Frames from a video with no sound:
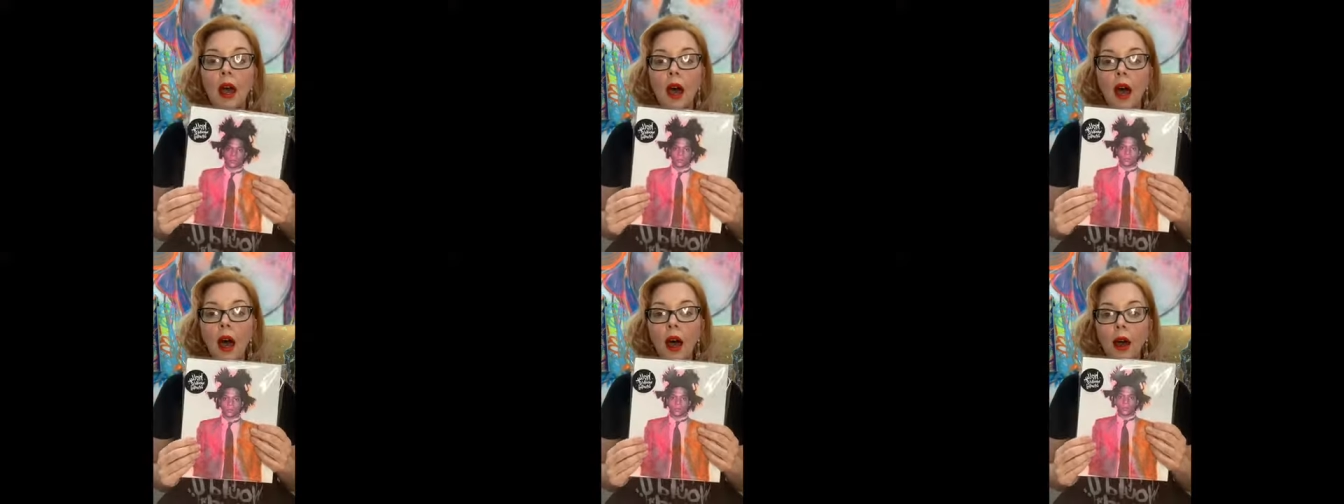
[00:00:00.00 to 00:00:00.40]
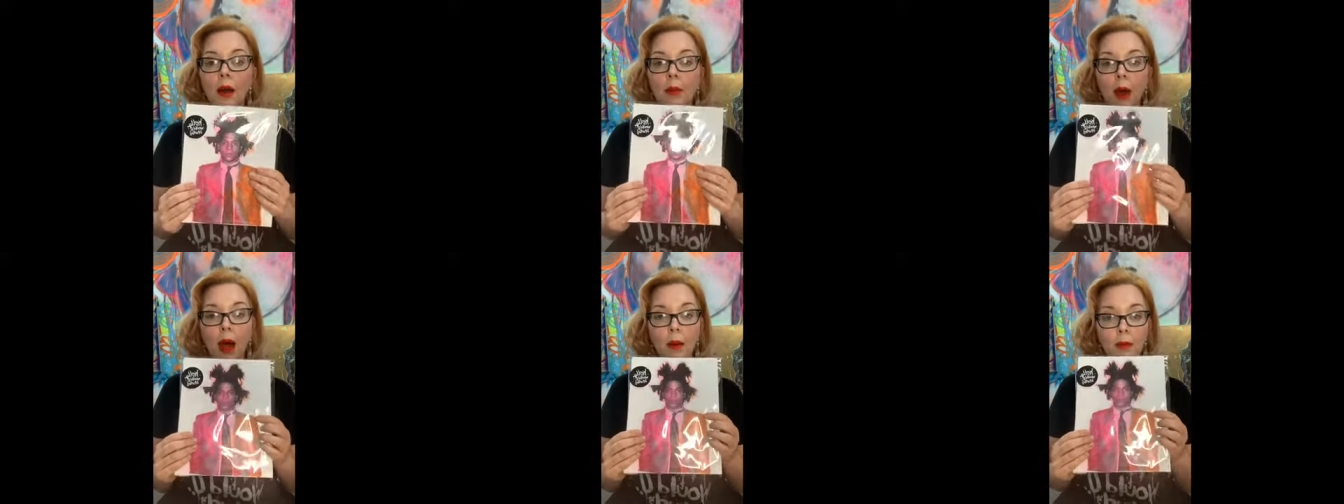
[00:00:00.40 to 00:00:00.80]

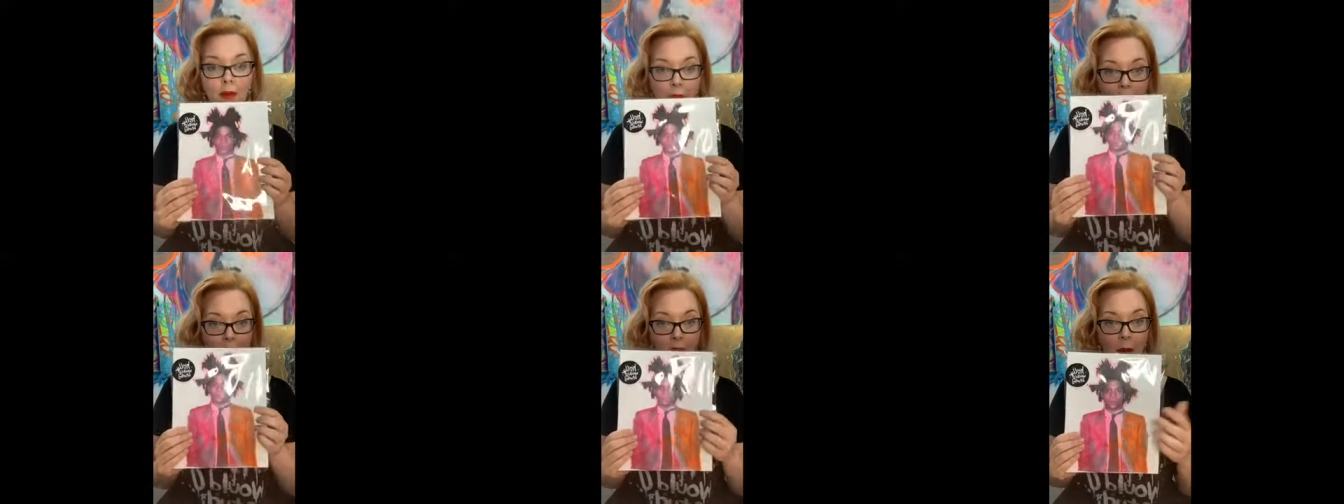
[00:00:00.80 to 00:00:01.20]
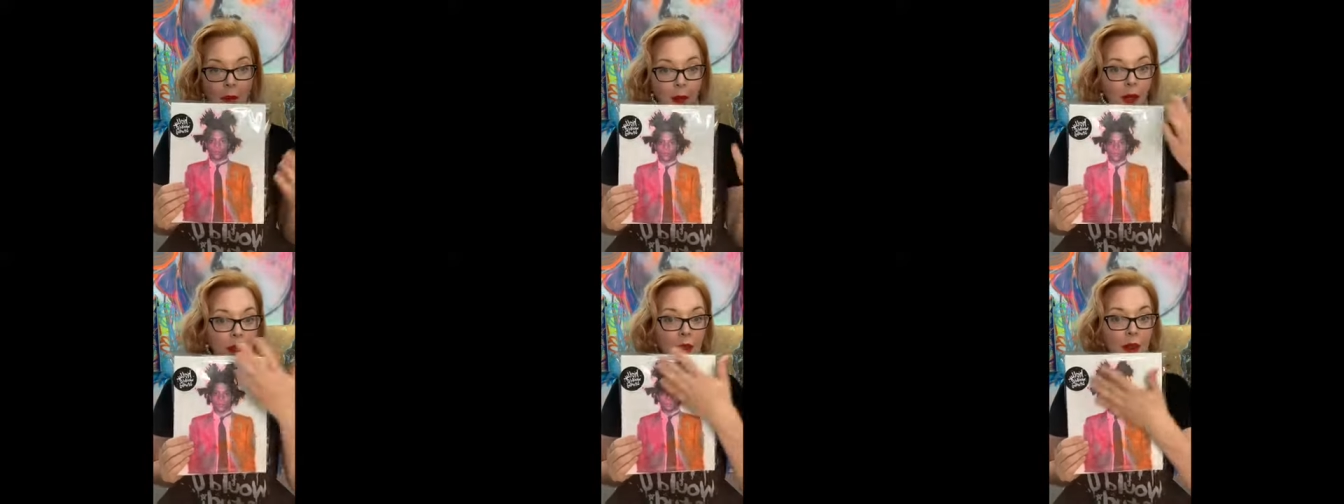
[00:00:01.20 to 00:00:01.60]
I
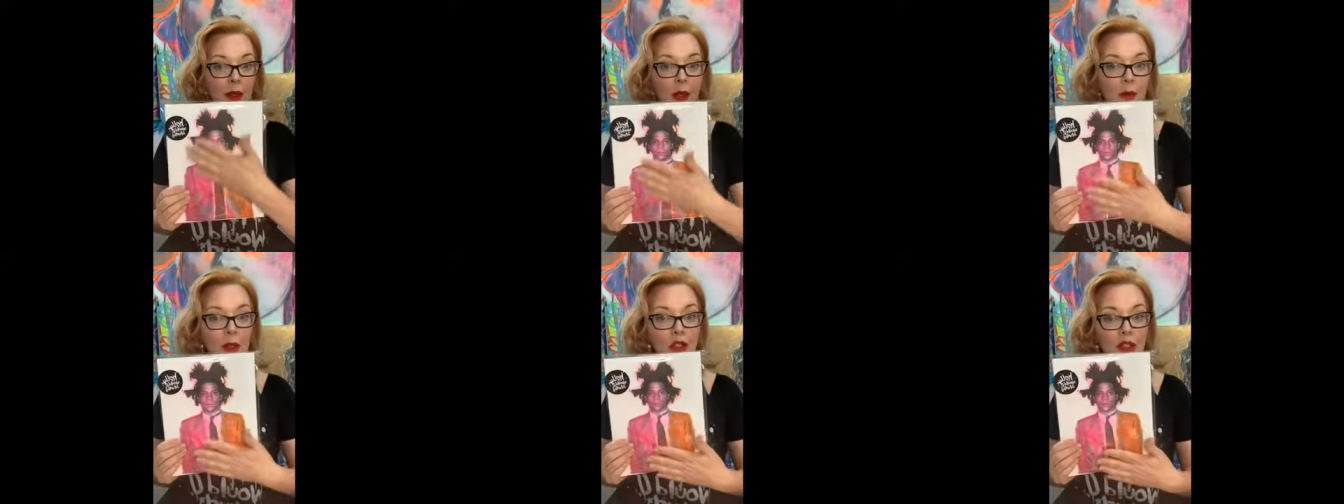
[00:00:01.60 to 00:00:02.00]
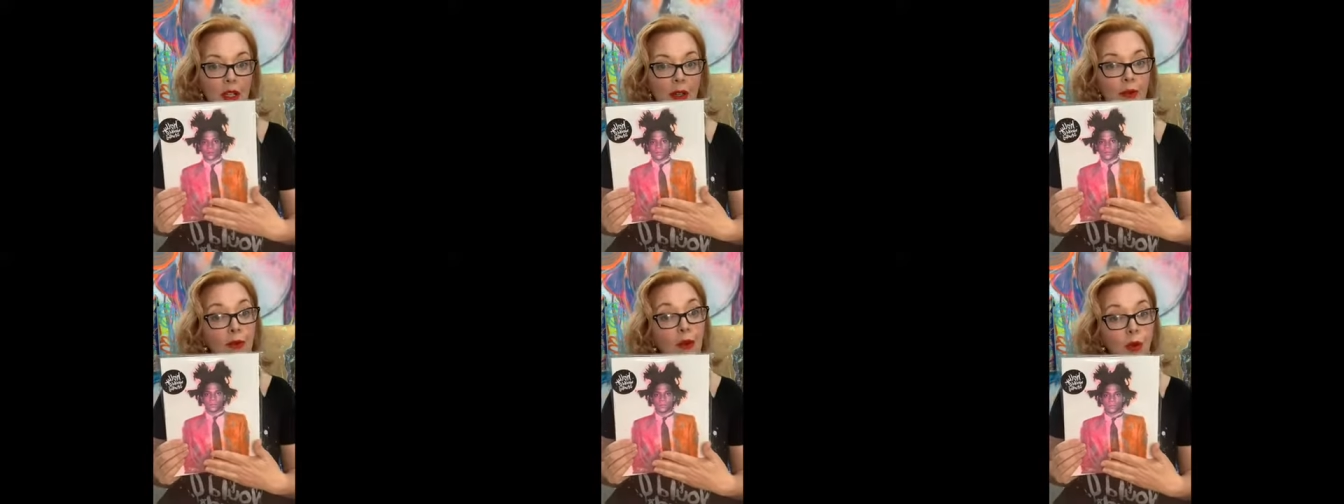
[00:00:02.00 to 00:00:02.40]
put the image down
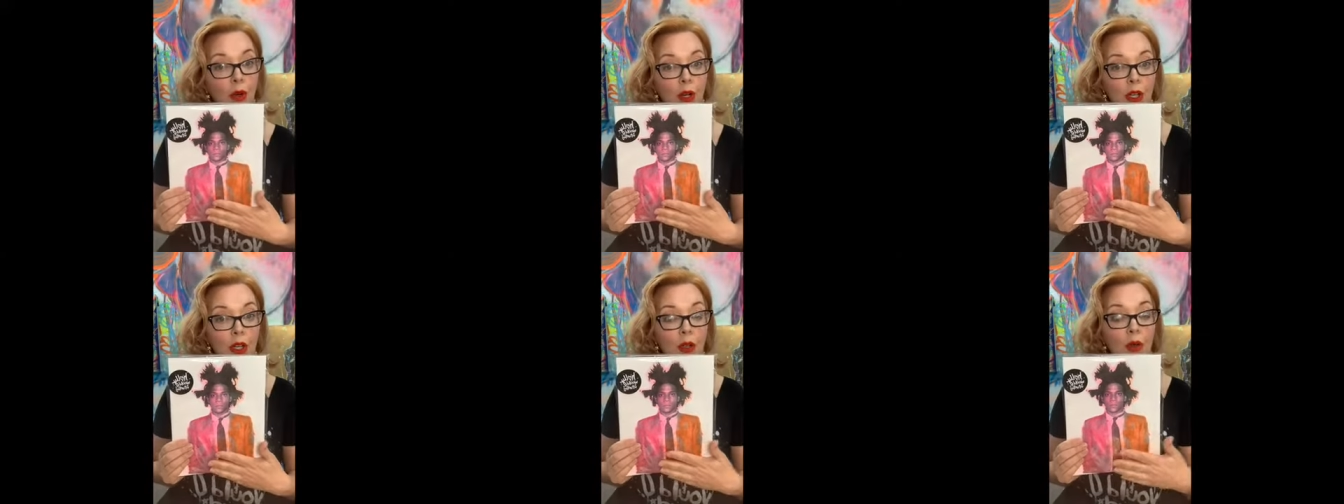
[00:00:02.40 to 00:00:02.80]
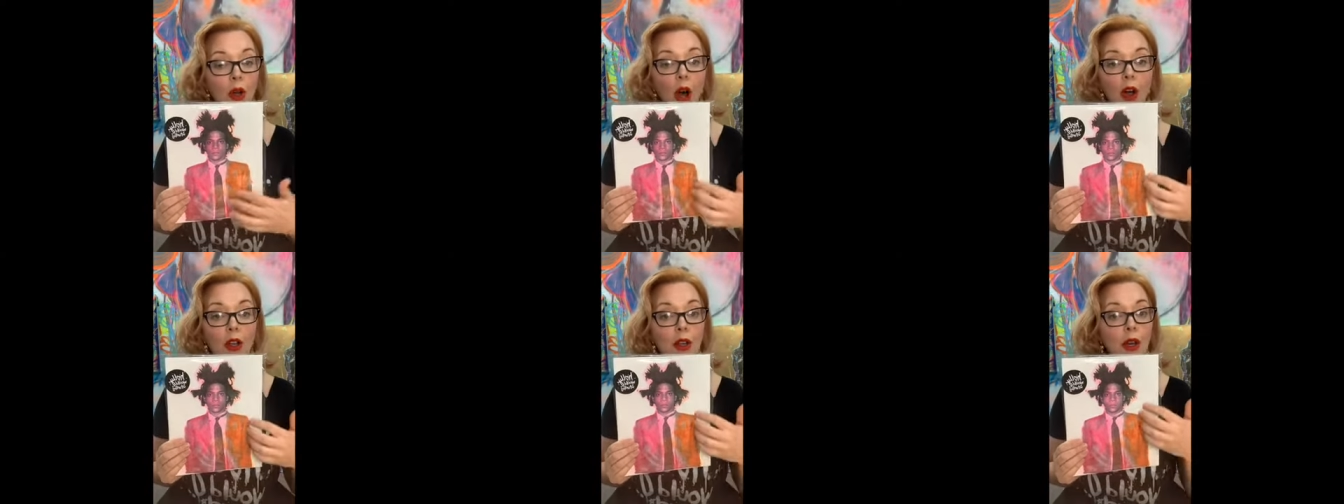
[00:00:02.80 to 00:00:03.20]
for you.
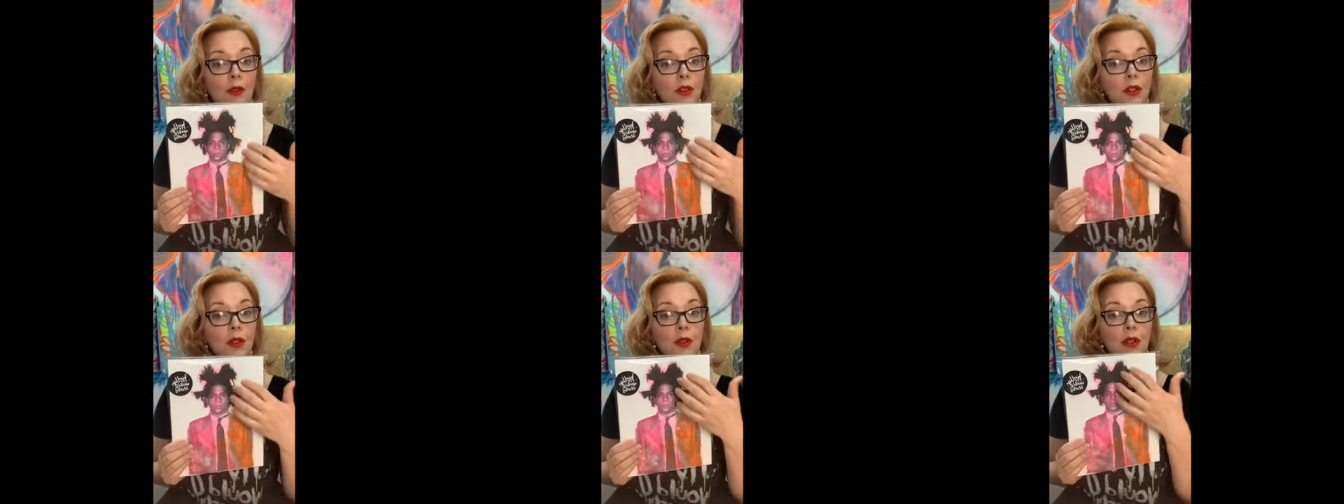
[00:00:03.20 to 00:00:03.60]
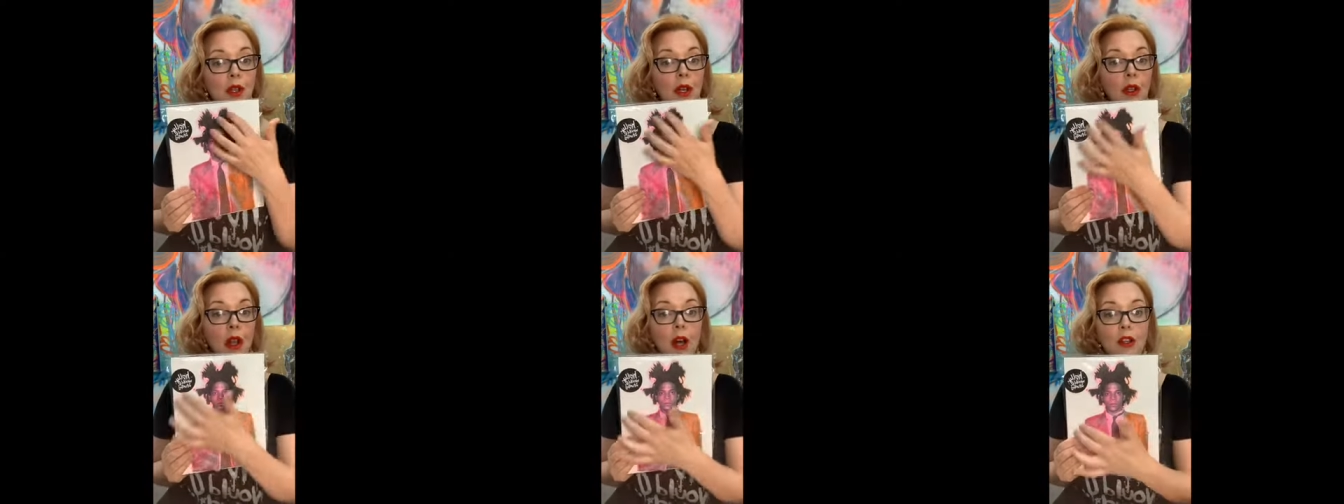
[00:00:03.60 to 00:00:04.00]
All you have to do is
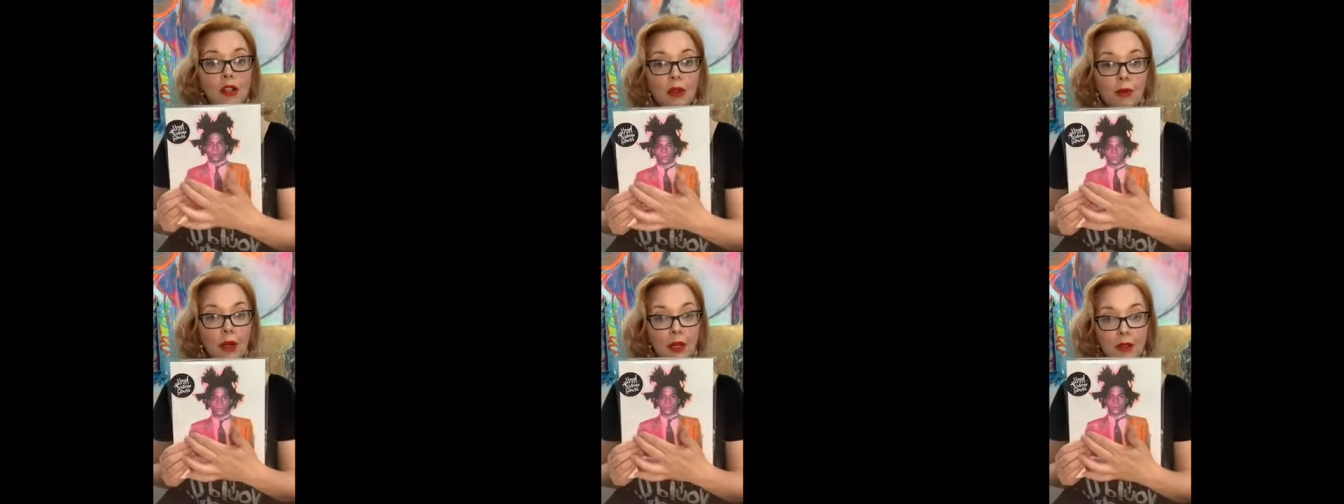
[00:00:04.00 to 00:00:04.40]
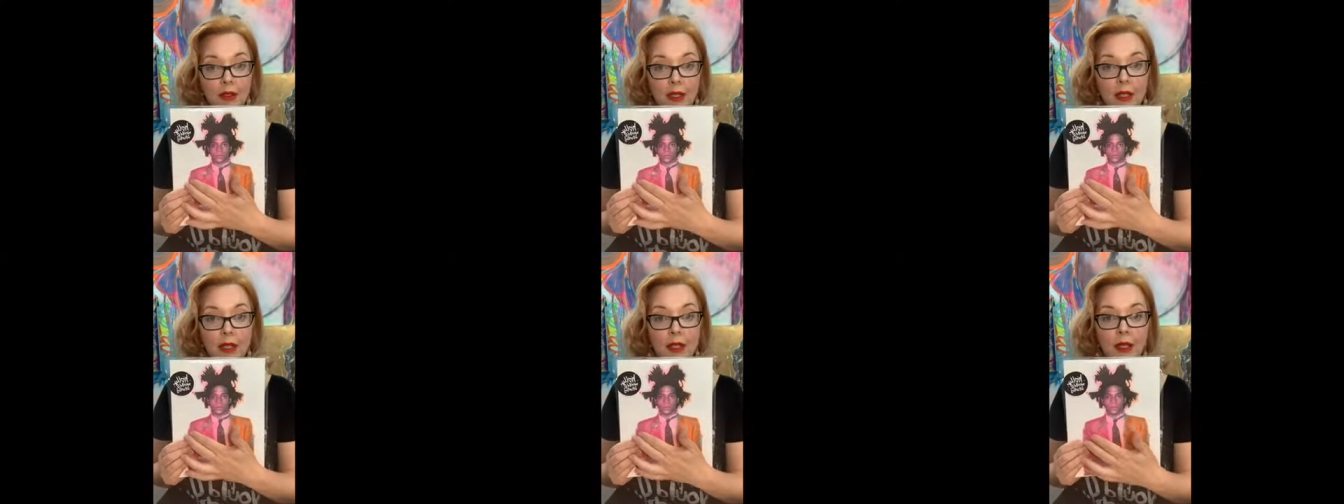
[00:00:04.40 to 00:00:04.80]
collage around
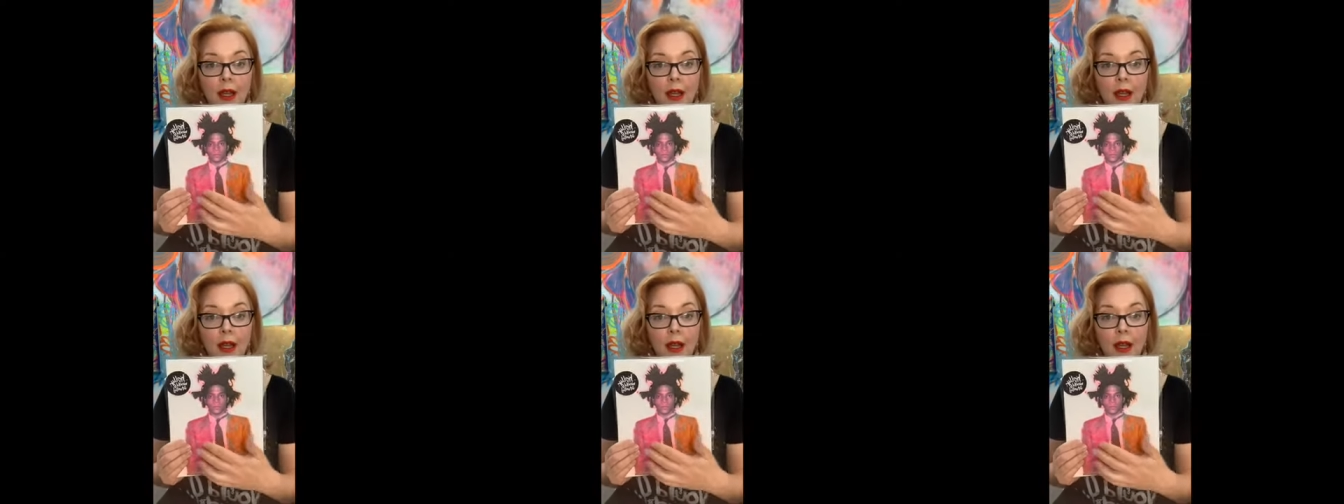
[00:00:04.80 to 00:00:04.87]
it.